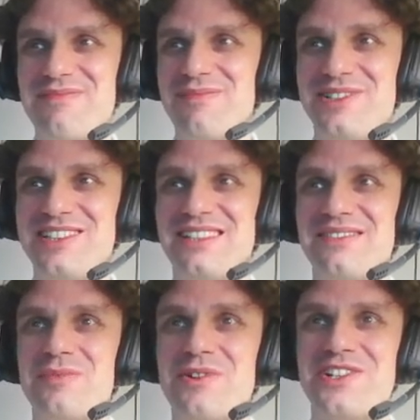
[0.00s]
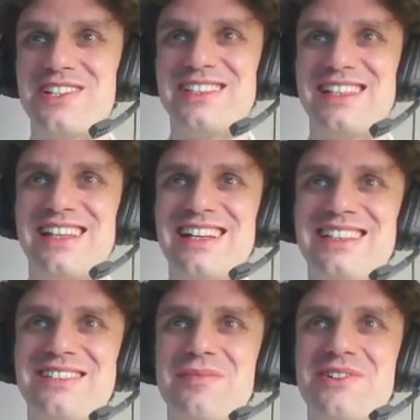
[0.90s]
positive emotions and
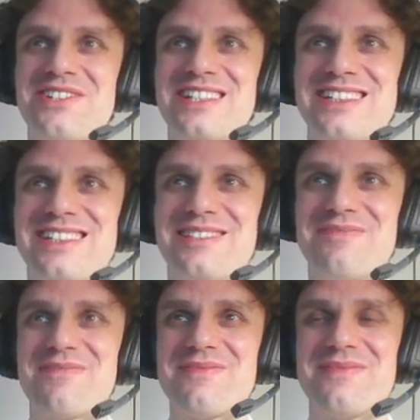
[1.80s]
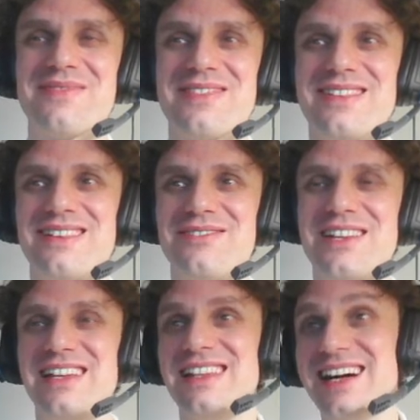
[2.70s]
negative emotions,
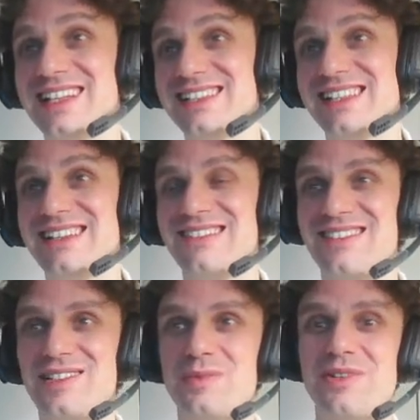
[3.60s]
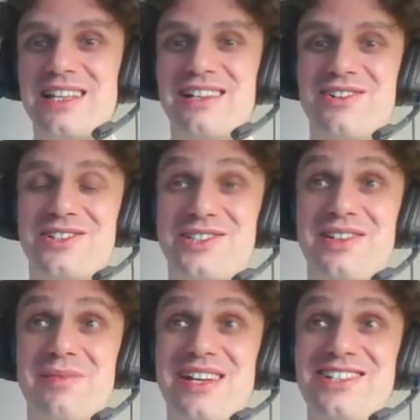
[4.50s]
very nicely spread across 2
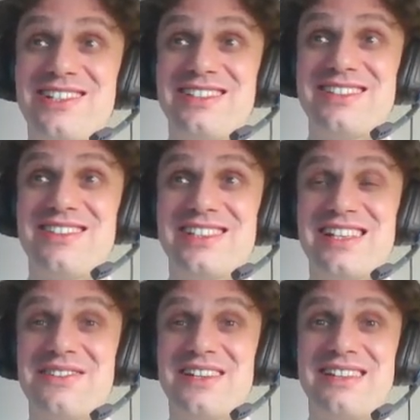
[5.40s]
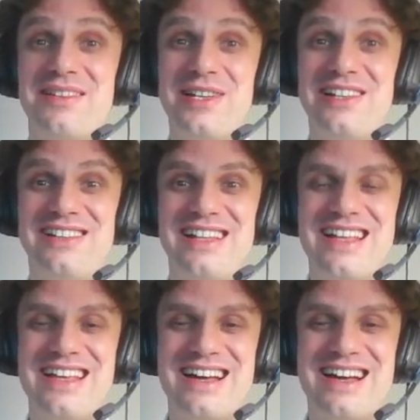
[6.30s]
dimensions. There is nothing in the middle.
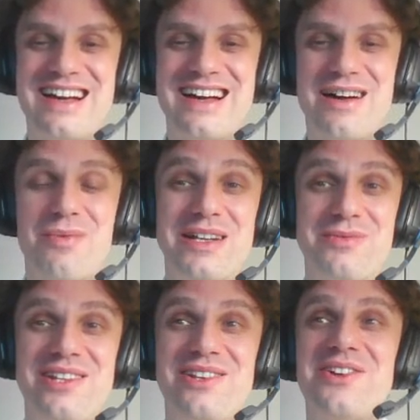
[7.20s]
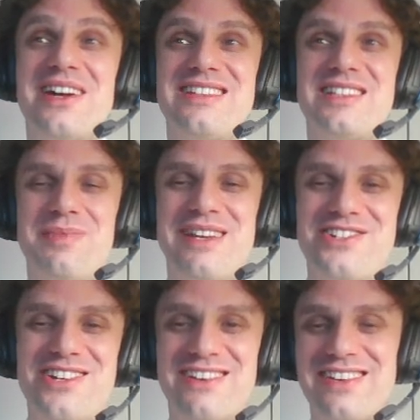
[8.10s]
But when you look at this
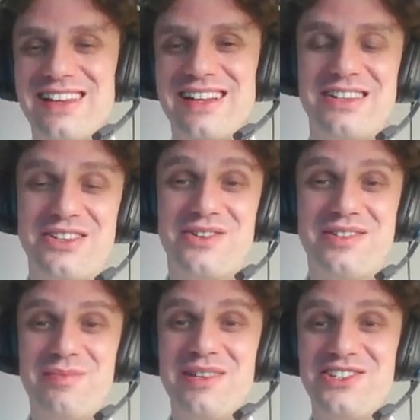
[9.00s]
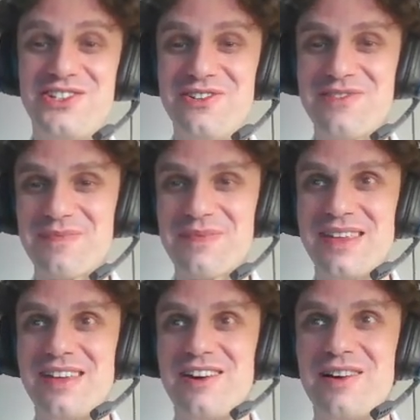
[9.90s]
picture, don't be too
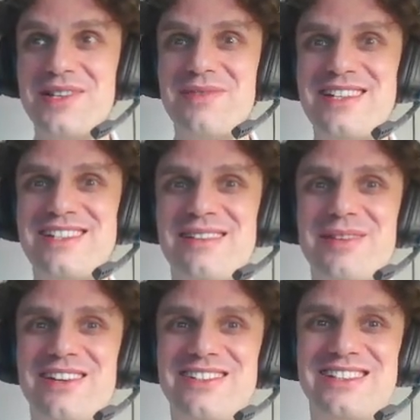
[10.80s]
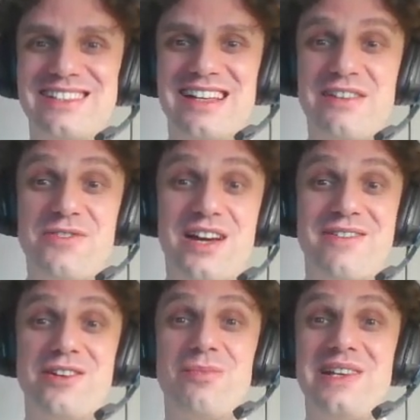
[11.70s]
optimistic, because if you
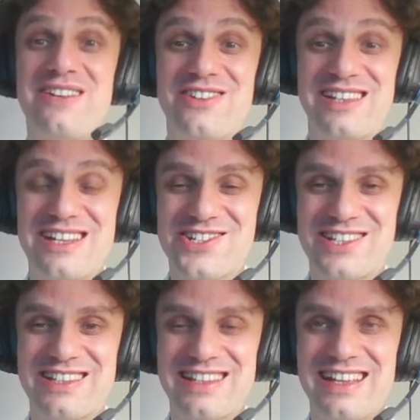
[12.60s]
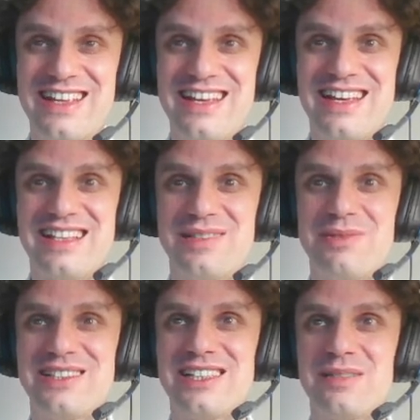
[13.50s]
have an oblique rotation,
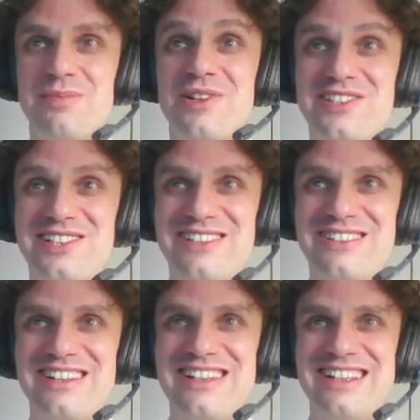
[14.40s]
SPSS plots you